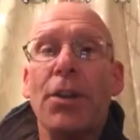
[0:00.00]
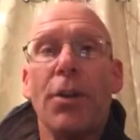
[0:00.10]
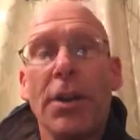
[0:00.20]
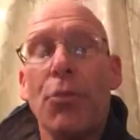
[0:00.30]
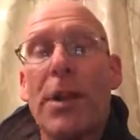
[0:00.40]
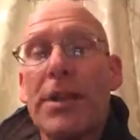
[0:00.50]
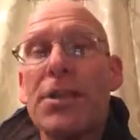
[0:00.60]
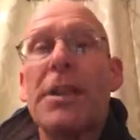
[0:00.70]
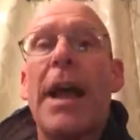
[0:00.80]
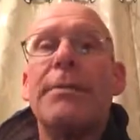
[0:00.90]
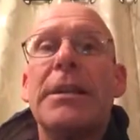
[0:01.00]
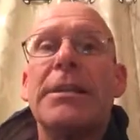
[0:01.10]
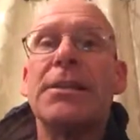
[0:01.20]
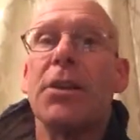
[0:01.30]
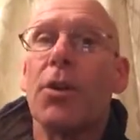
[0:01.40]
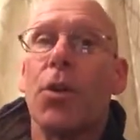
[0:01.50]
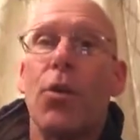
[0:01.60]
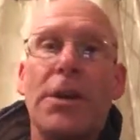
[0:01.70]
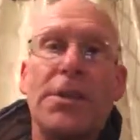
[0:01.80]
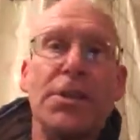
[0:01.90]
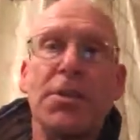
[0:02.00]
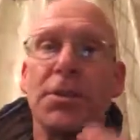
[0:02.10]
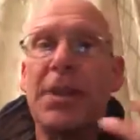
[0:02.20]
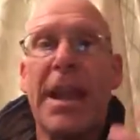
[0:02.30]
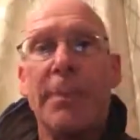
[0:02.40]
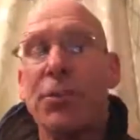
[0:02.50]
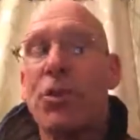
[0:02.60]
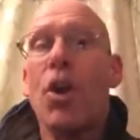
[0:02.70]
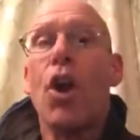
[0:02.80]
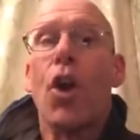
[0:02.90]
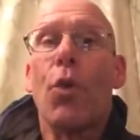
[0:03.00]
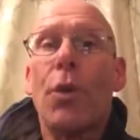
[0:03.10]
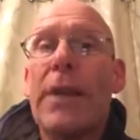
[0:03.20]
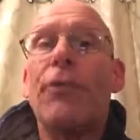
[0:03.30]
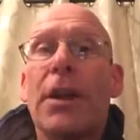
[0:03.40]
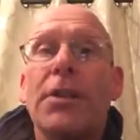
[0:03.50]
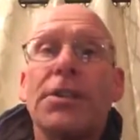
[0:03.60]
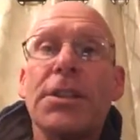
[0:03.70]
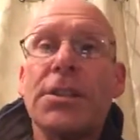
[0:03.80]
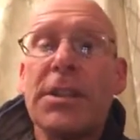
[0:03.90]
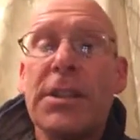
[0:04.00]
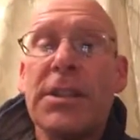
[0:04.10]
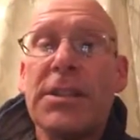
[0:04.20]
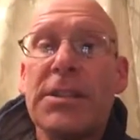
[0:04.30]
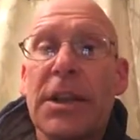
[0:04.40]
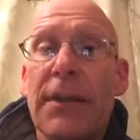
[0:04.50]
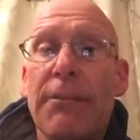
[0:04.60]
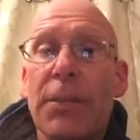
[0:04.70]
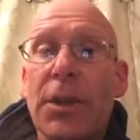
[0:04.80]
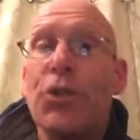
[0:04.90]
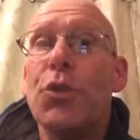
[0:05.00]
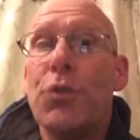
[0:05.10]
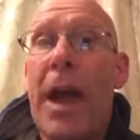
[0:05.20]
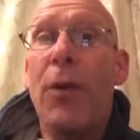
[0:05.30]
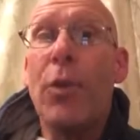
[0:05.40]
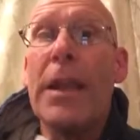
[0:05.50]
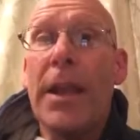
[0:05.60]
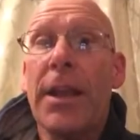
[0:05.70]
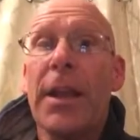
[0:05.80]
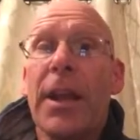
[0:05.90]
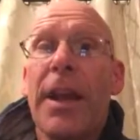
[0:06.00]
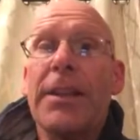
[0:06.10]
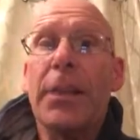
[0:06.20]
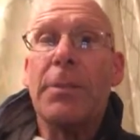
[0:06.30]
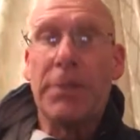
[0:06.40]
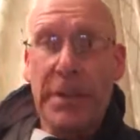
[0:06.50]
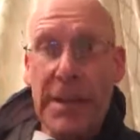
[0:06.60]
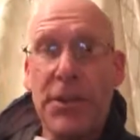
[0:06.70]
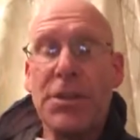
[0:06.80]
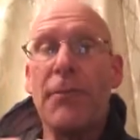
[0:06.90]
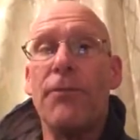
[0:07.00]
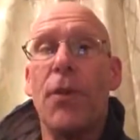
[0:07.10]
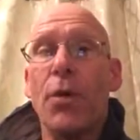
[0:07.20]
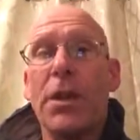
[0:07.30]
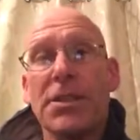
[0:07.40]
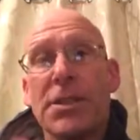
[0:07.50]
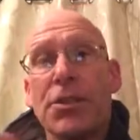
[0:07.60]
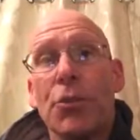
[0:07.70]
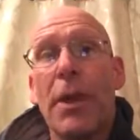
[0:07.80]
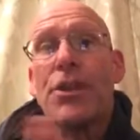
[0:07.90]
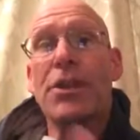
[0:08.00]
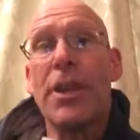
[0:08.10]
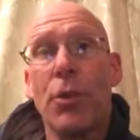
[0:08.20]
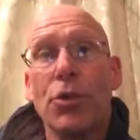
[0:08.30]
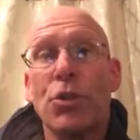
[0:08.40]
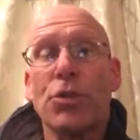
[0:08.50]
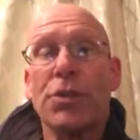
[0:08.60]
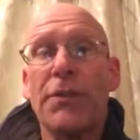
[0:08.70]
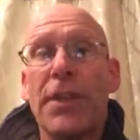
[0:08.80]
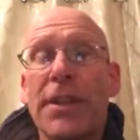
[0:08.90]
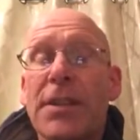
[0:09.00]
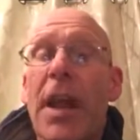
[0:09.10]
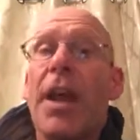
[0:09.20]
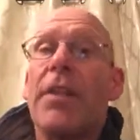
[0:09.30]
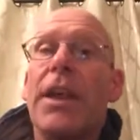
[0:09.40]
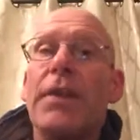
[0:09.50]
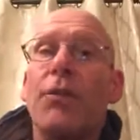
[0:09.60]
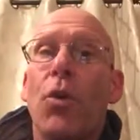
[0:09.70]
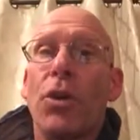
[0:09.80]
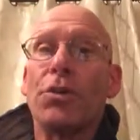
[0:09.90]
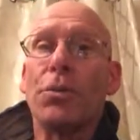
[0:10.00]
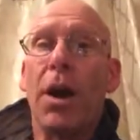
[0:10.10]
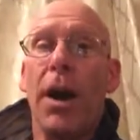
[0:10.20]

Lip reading: any written assignments or quizzes or exams or whatever else is due that week. And then I'll be able to give you some focus and direction on those sorts of things. Then, of course,